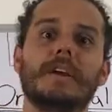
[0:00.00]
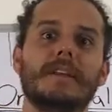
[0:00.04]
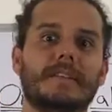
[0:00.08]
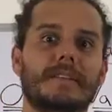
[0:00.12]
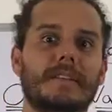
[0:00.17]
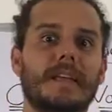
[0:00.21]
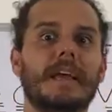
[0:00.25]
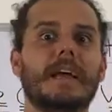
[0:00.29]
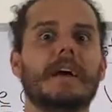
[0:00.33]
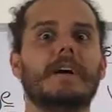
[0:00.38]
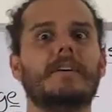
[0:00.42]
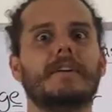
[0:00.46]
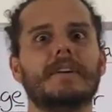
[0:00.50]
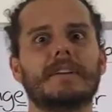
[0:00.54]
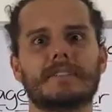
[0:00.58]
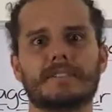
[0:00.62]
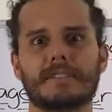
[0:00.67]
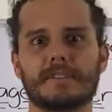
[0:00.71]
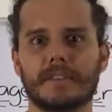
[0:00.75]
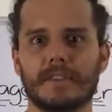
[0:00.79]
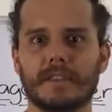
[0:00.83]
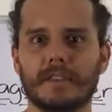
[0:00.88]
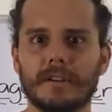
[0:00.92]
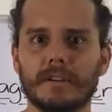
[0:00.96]
Now
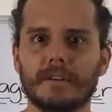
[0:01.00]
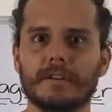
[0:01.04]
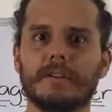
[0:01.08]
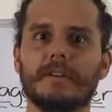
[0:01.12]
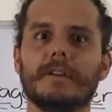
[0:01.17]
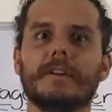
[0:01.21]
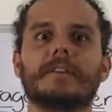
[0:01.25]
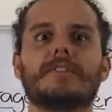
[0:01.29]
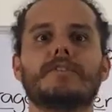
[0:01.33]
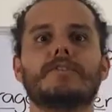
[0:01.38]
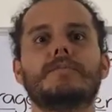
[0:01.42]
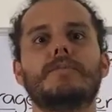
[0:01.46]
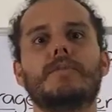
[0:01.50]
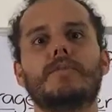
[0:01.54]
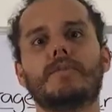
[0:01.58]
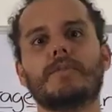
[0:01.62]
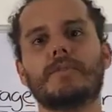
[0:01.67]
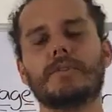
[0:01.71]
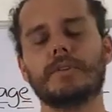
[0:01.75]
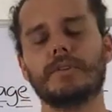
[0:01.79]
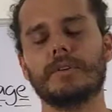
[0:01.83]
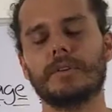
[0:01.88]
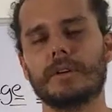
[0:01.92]
it's thinner. It's more,